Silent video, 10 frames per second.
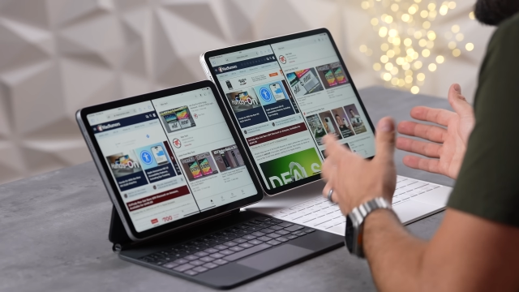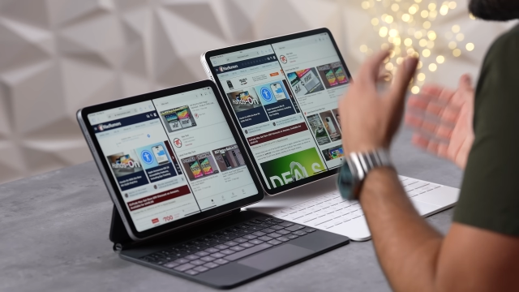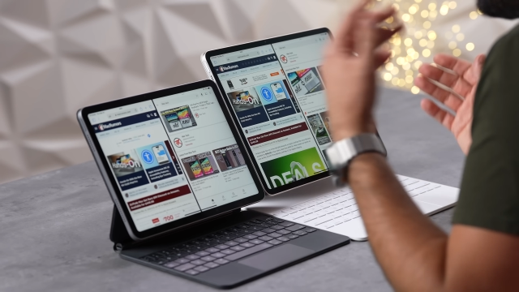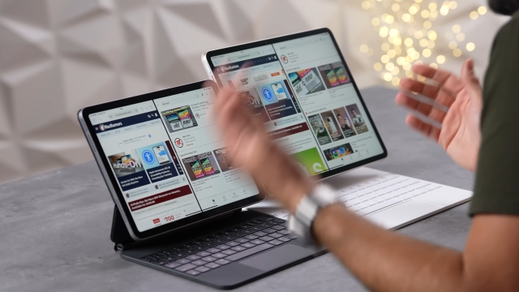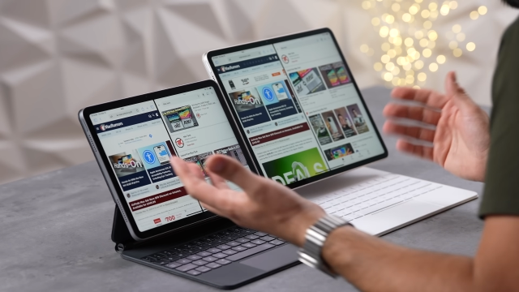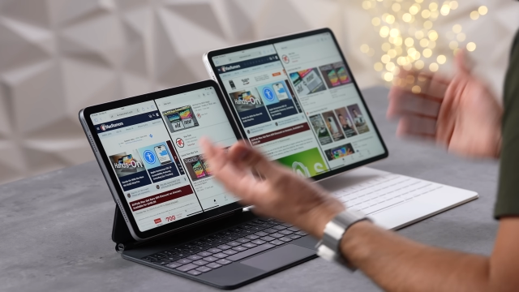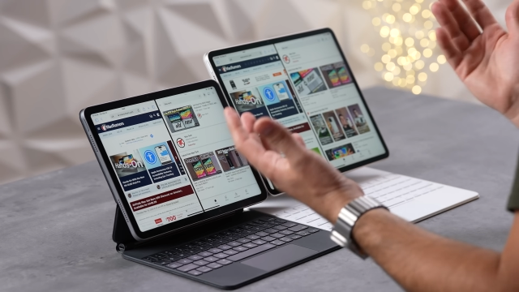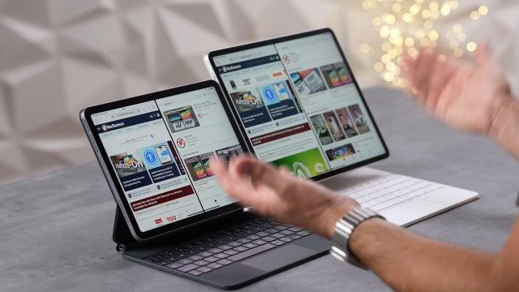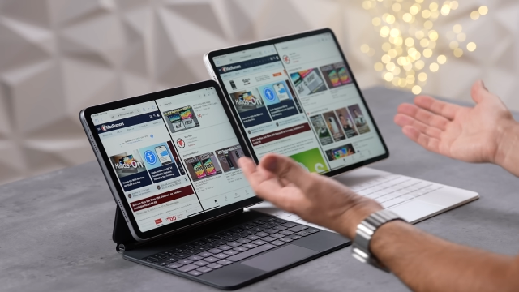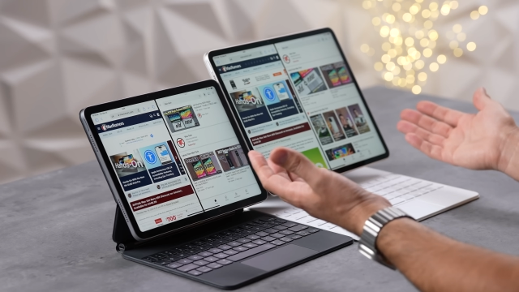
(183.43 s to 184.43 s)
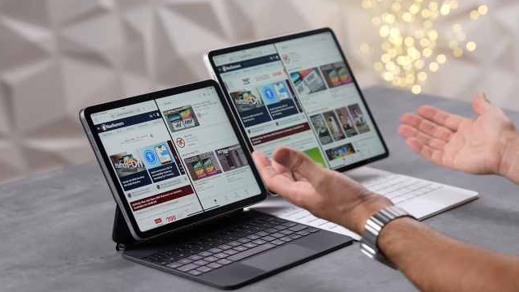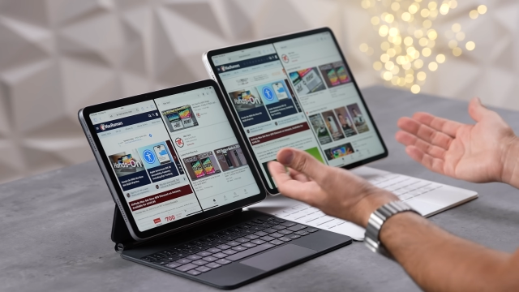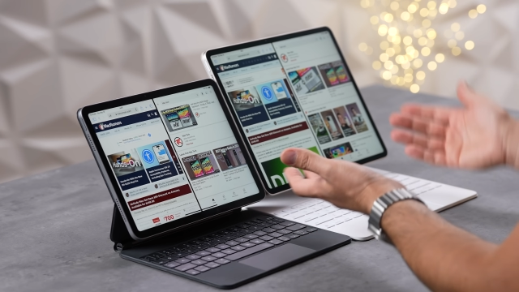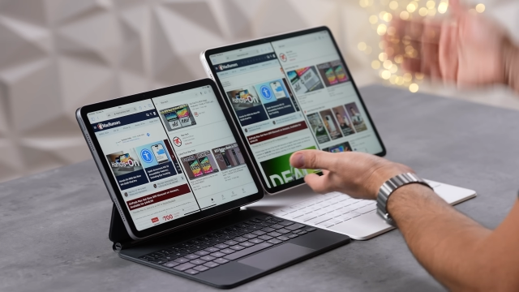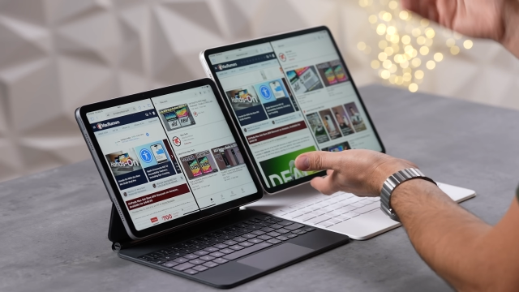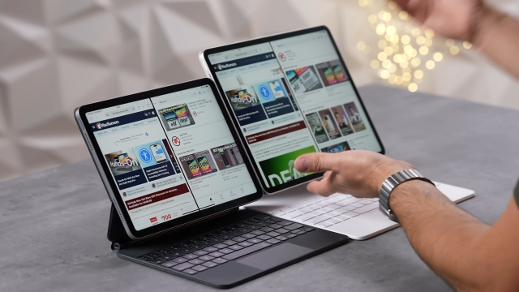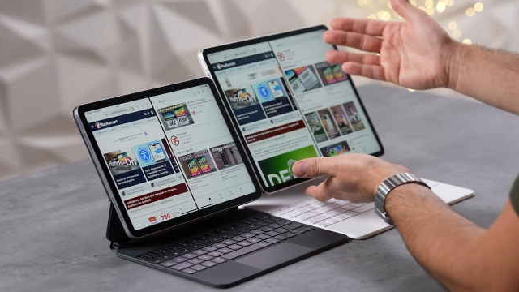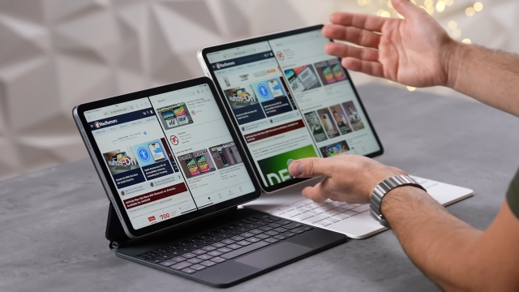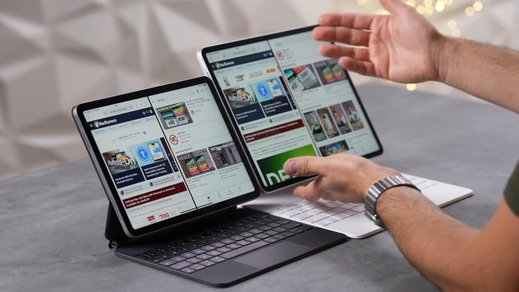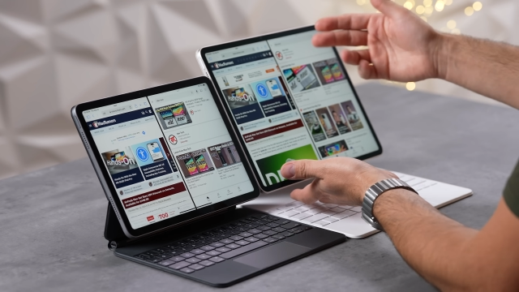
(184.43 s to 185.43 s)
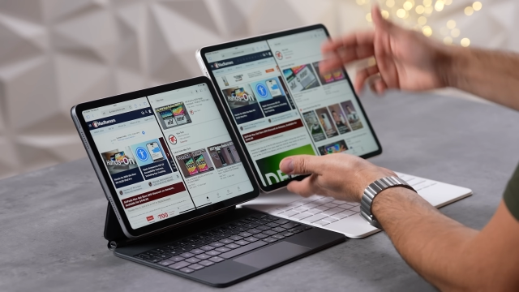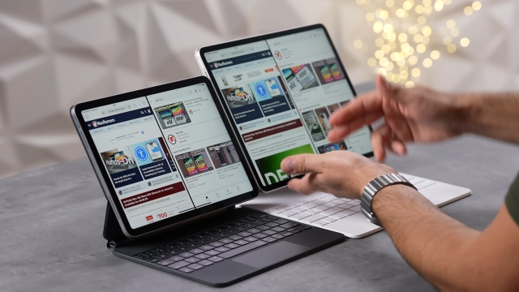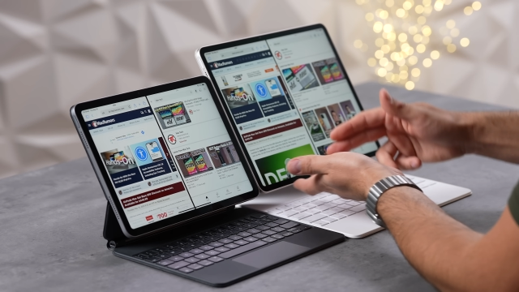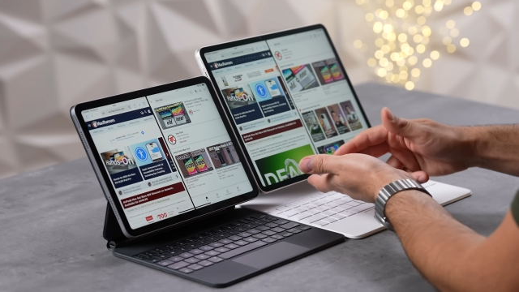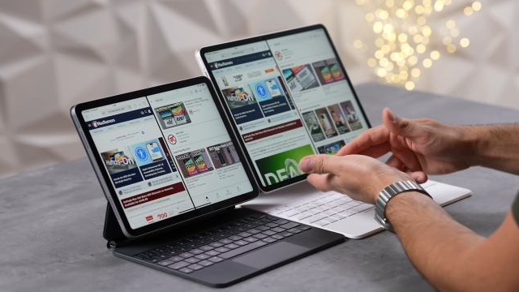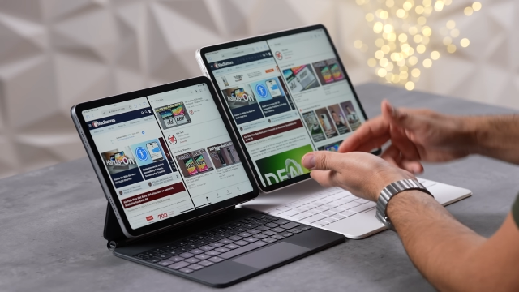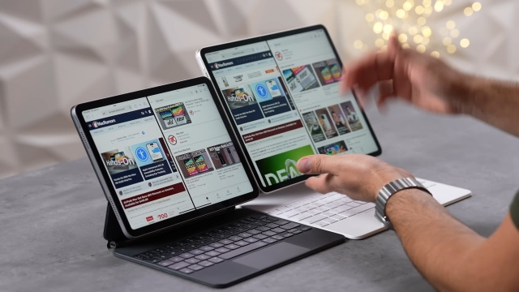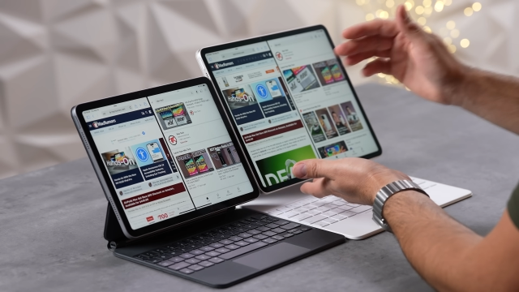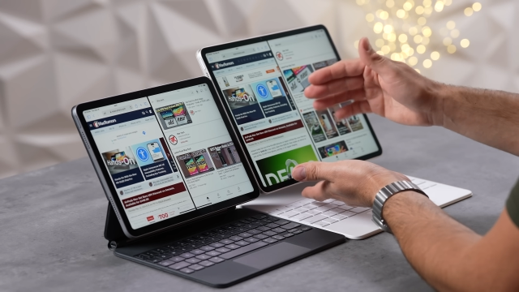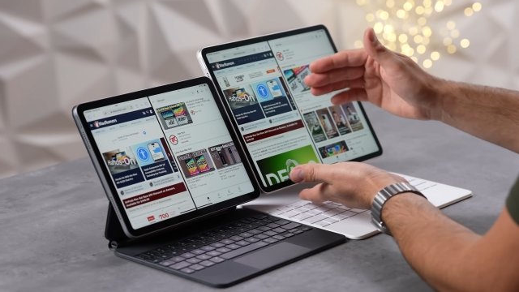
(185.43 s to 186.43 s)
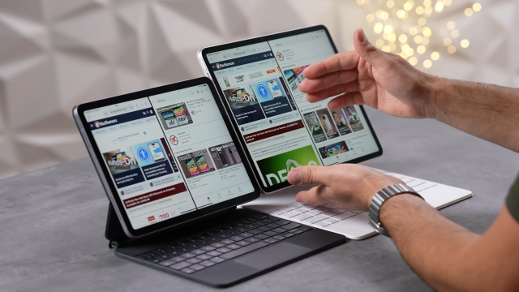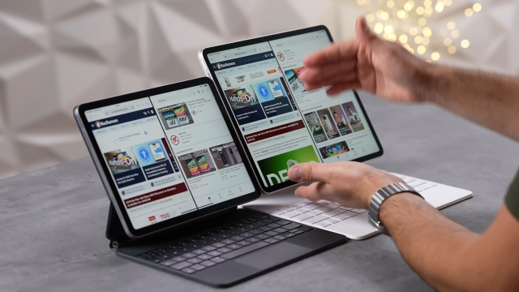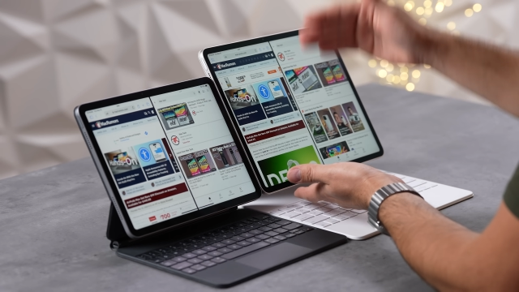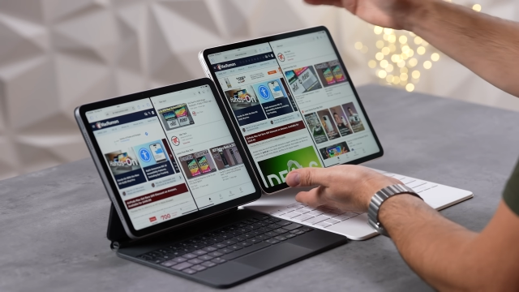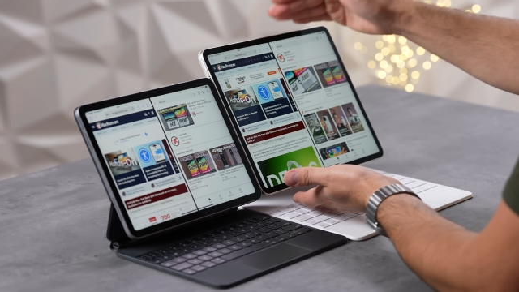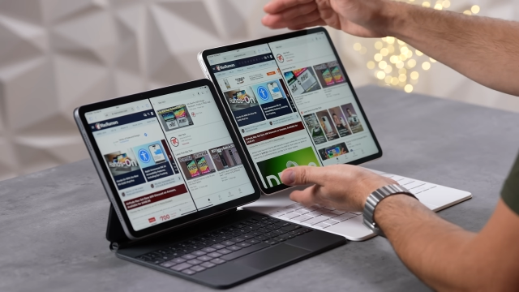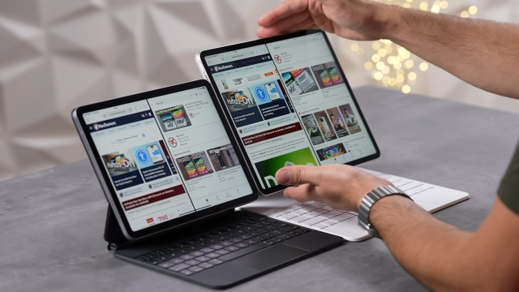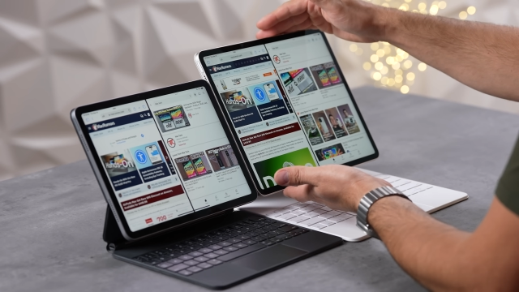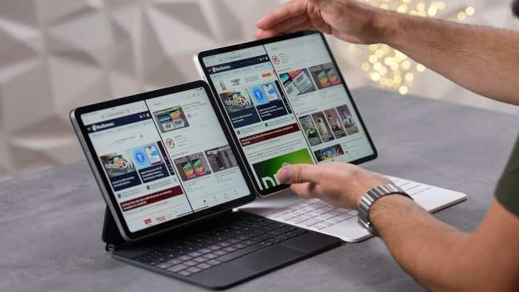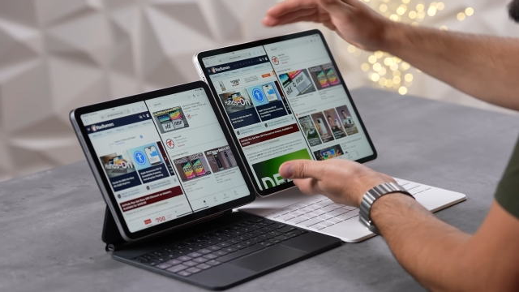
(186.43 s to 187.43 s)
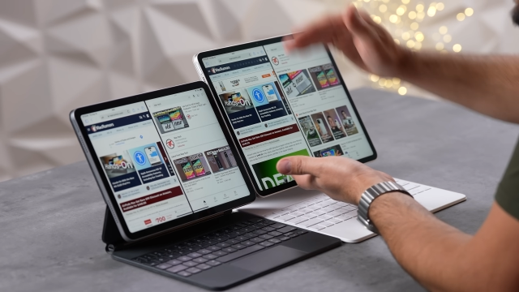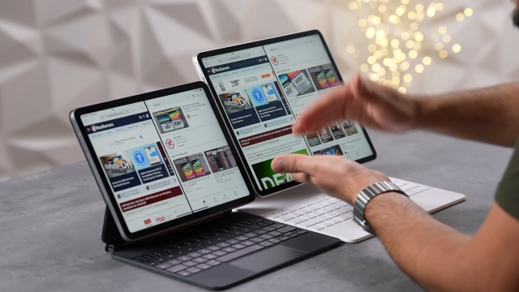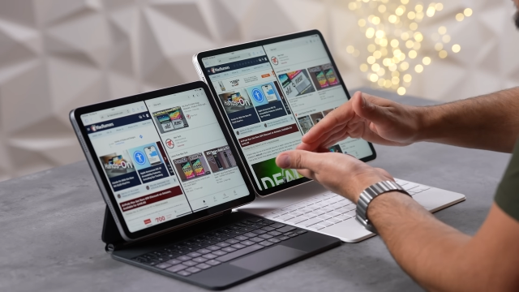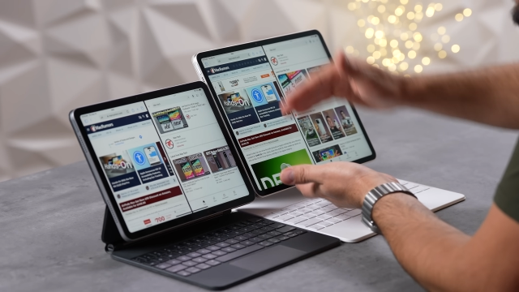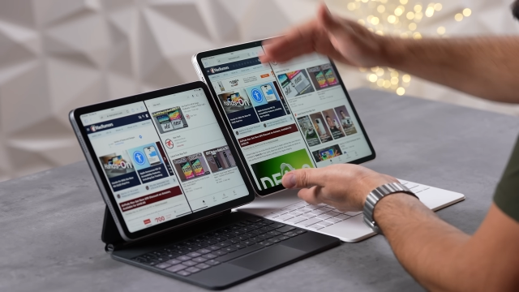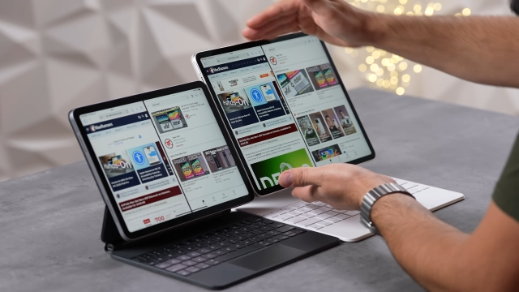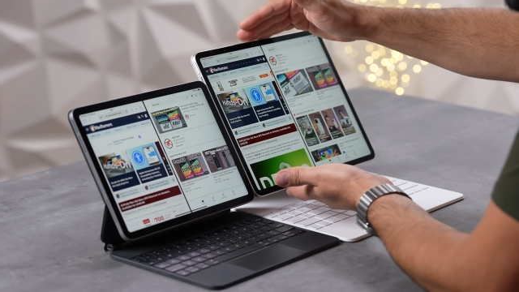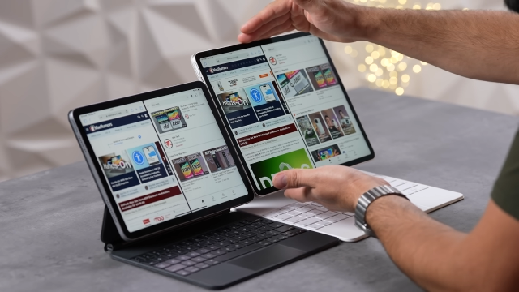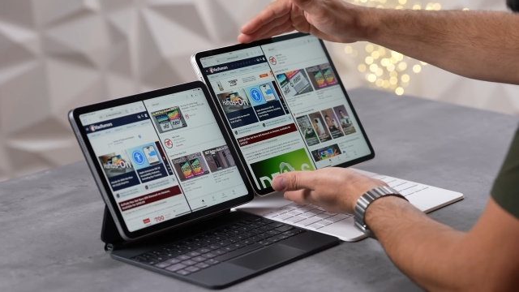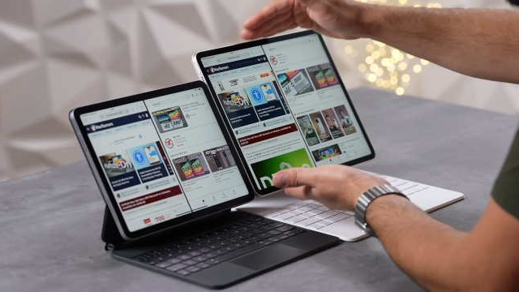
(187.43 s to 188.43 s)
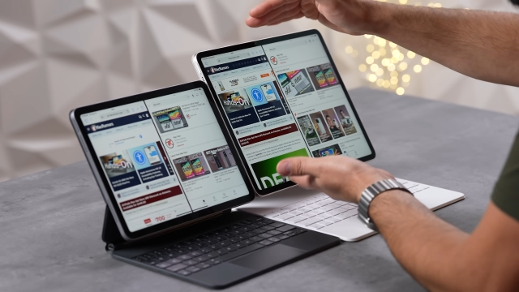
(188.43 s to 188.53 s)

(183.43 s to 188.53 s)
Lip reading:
(no speaker visible)